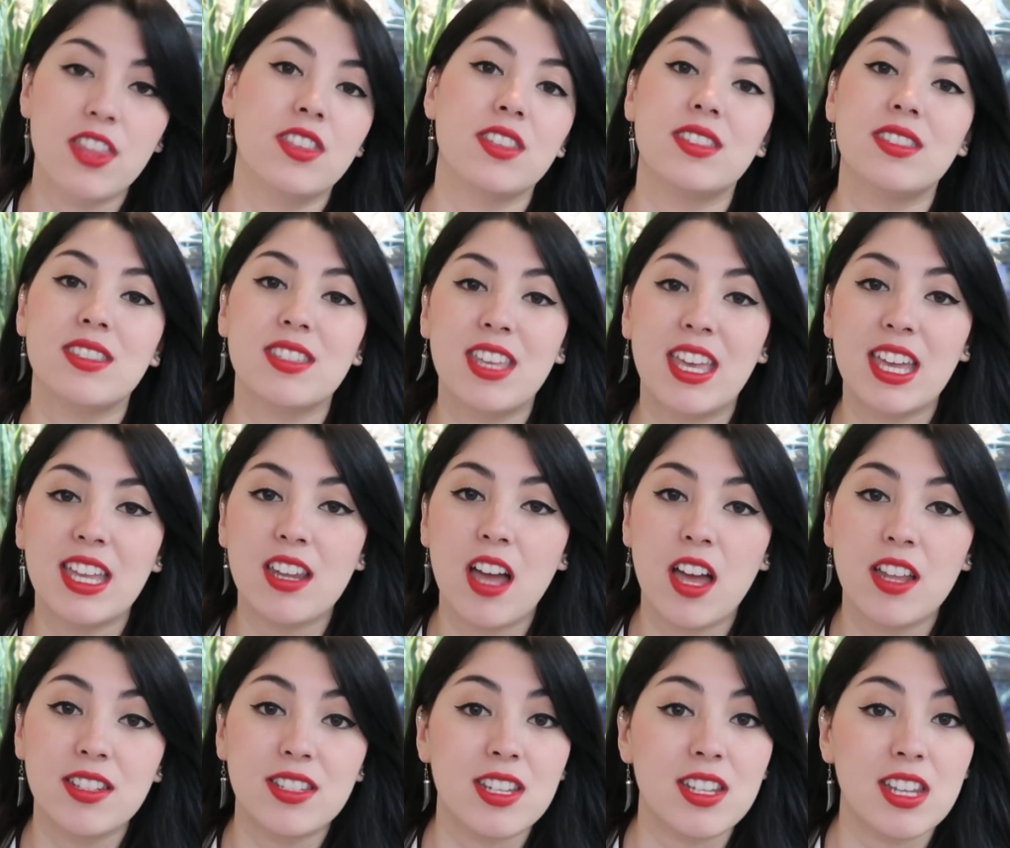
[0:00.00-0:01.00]
The skin
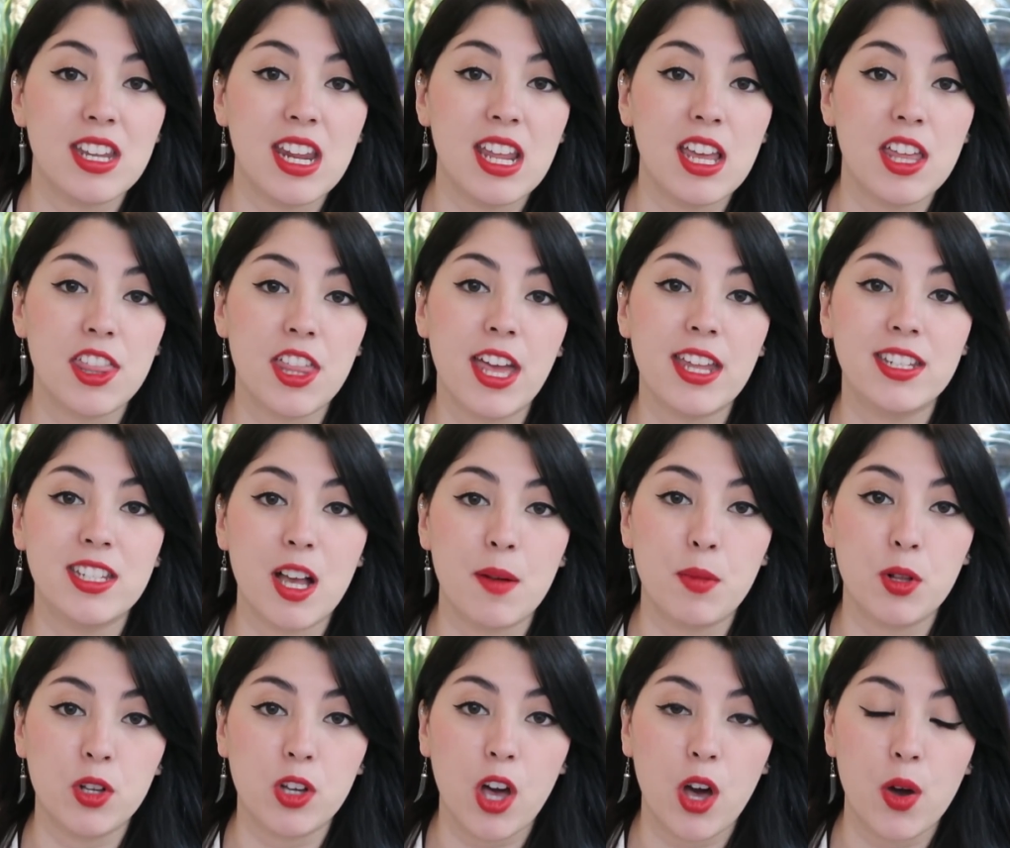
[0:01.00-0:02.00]
underneath a
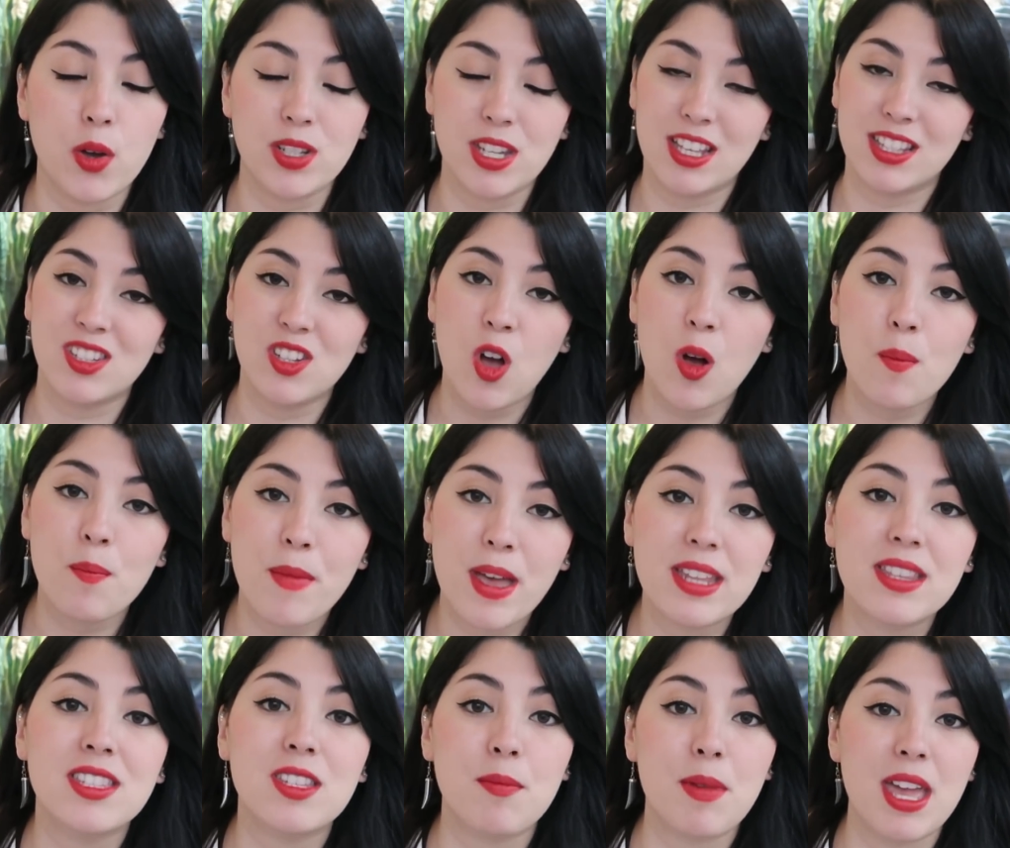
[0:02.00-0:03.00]
double coat is not
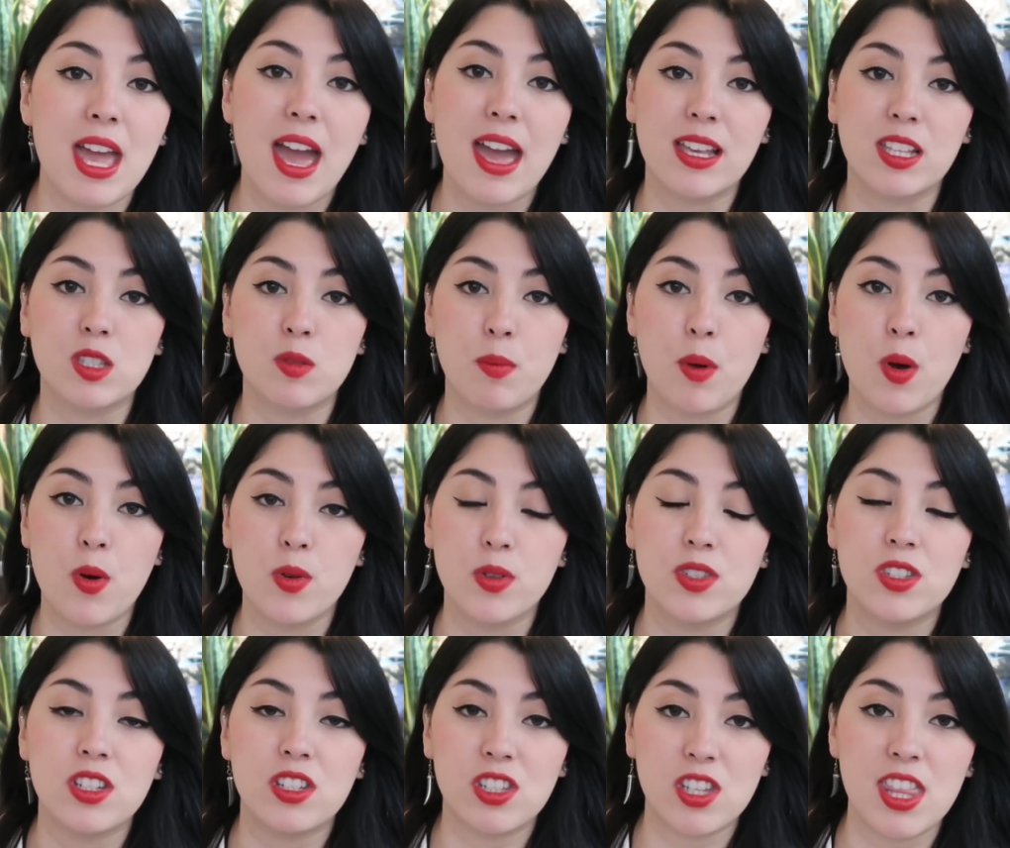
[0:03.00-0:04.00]
meant to be
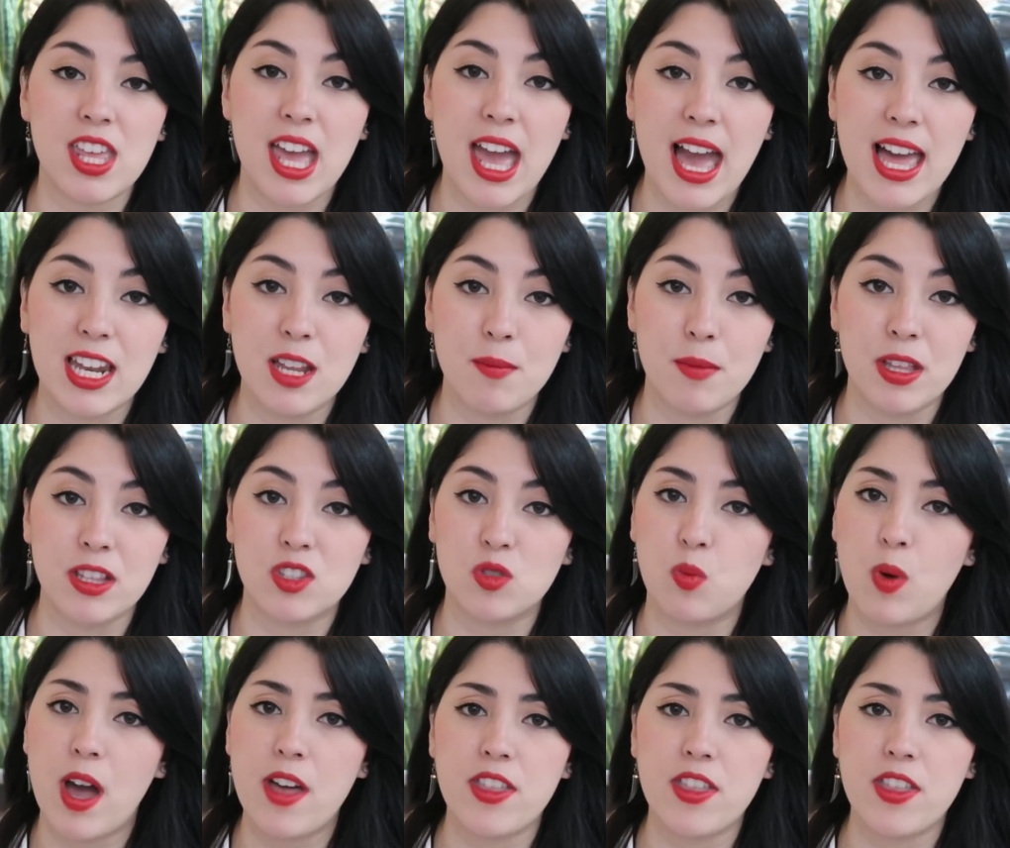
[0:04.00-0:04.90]
exposed to the elements,